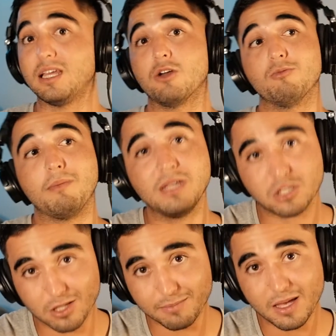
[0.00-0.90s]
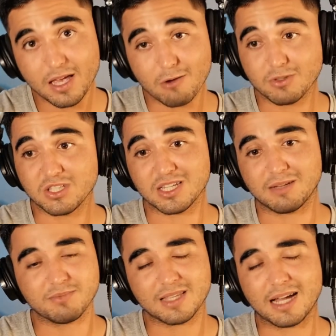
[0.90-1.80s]
the Aruba Beach Club, which is
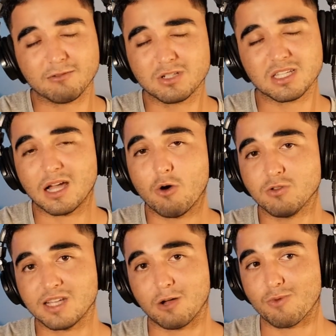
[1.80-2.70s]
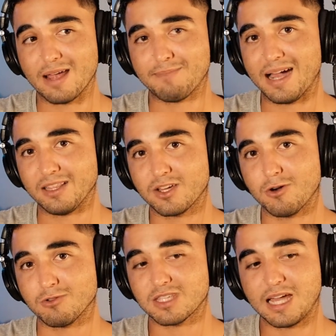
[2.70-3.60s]
a hotel right by the
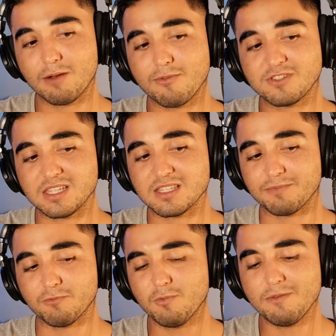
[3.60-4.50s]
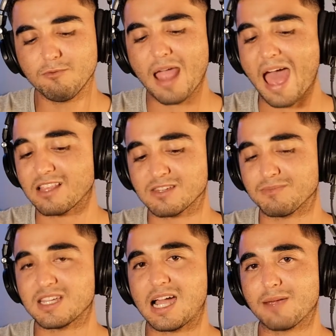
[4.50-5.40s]
coastline, and we had
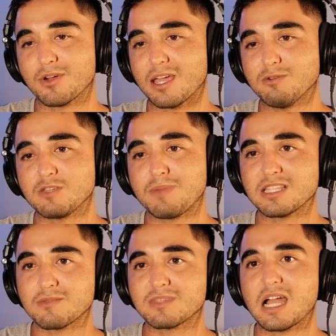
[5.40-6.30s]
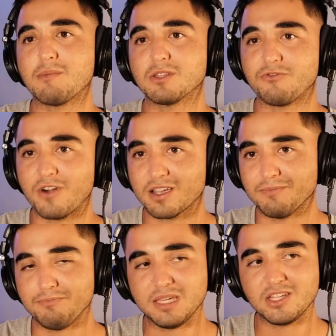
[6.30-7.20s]
some time. Okay, we spent some time on the
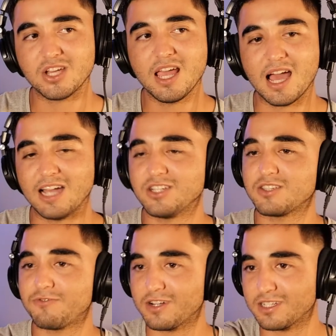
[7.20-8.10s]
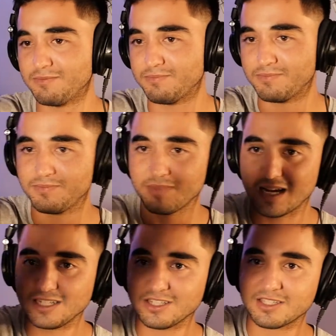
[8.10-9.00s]
fucking beach. I just
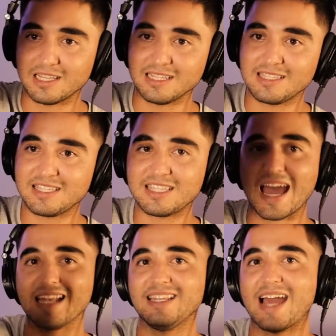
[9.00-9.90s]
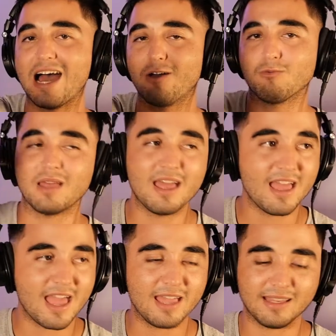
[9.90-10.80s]
like sat down,
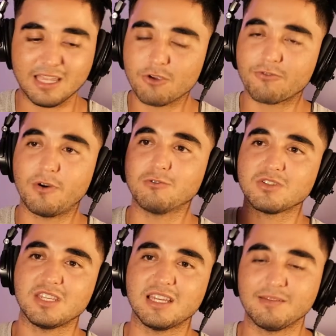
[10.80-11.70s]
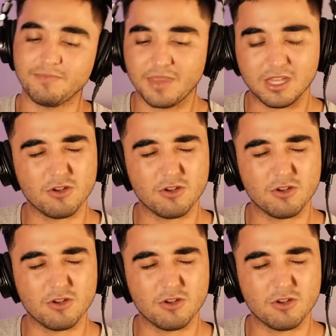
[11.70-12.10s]
earphones in,